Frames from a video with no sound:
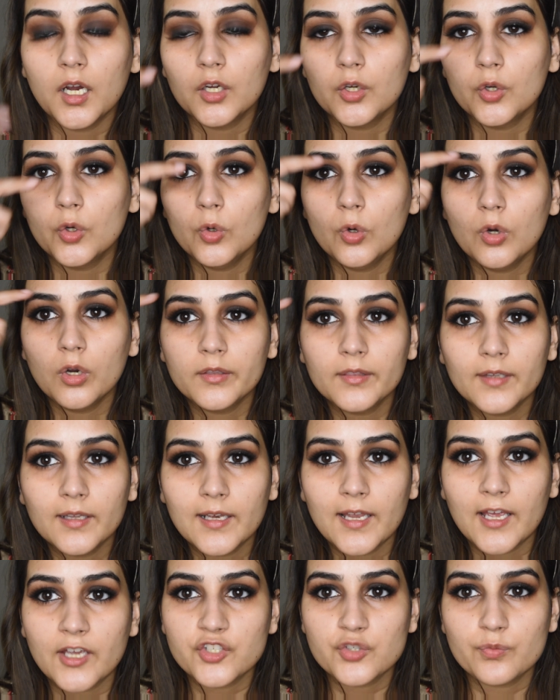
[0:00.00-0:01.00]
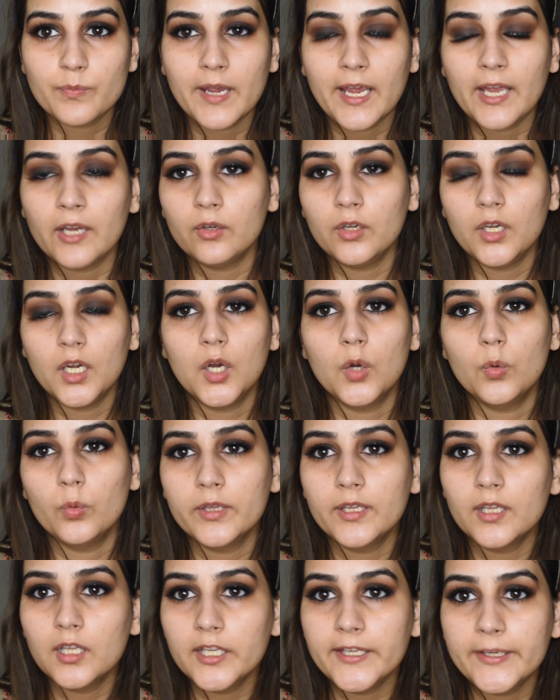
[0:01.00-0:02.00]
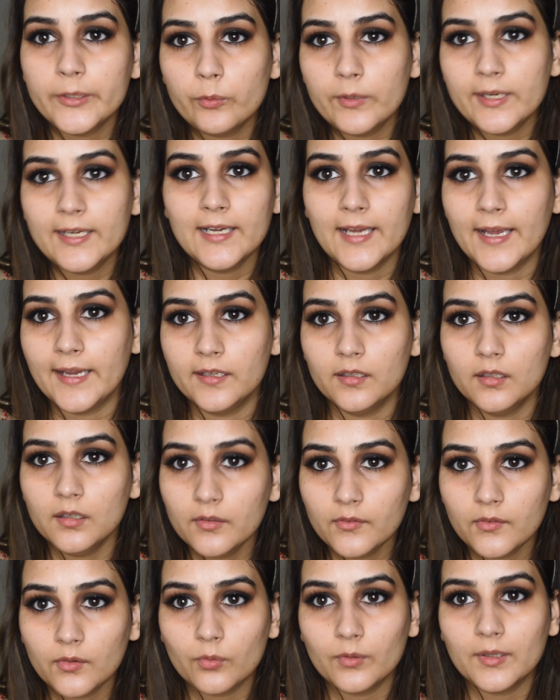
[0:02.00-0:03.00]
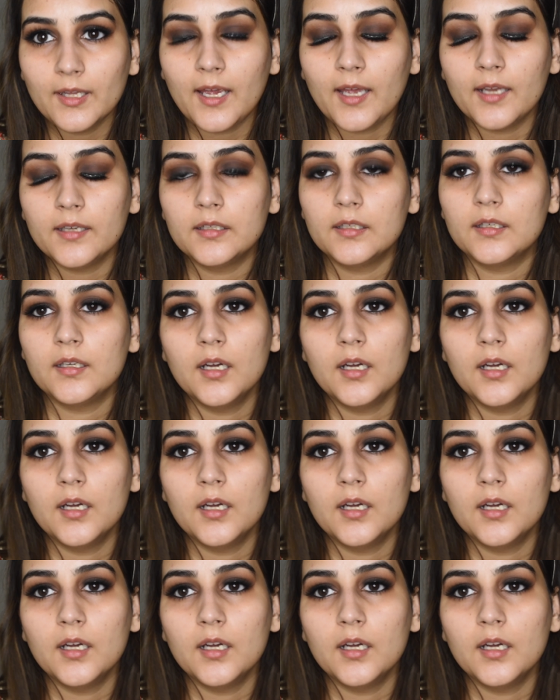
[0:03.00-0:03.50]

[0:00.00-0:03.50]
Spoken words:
go on the lash band with a liquid liner so that